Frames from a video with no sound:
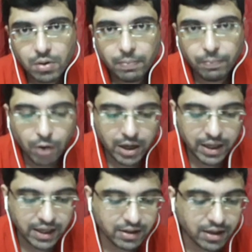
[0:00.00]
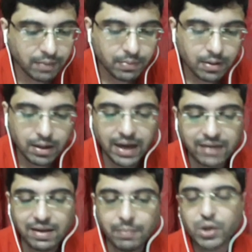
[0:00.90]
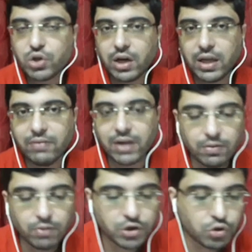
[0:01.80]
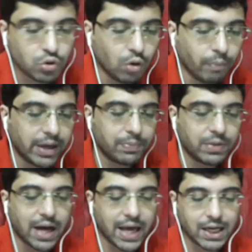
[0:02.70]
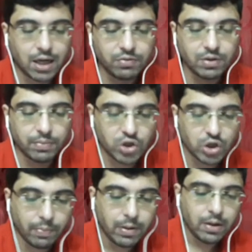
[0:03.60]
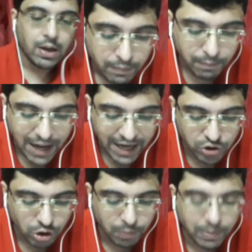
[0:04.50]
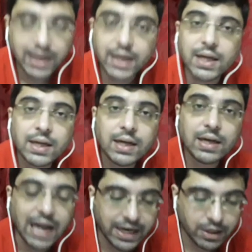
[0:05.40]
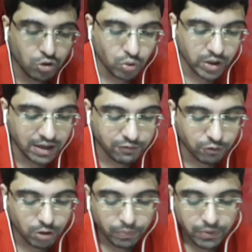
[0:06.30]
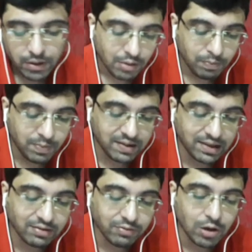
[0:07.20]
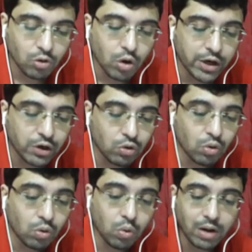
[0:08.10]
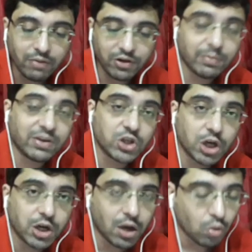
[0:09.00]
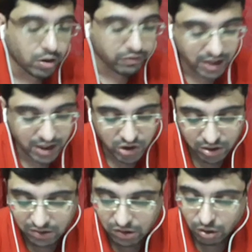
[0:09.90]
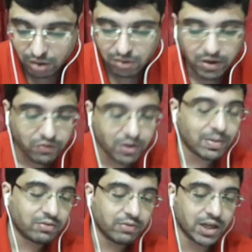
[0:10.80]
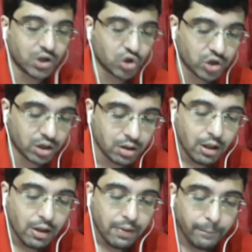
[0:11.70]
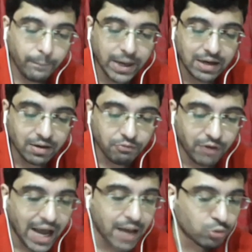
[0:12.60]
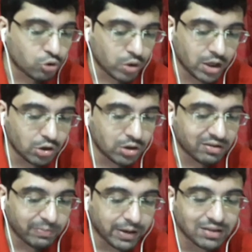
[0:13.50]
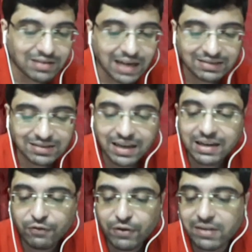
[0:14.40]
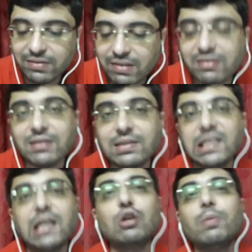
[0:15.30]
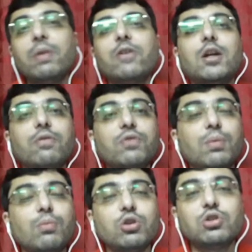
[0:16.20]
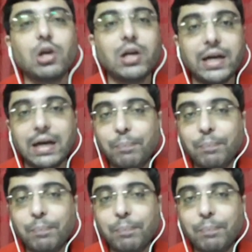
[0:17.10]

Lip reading: pawn e3. As I mentioned, even he wants to open up the diagonal of the bishop. Black should play knight to e4. b6 will go into a famous Tartakor variation. This is also one famous variation. But why I'm showing you this, because Lasker defense is considered to be one of the most solid,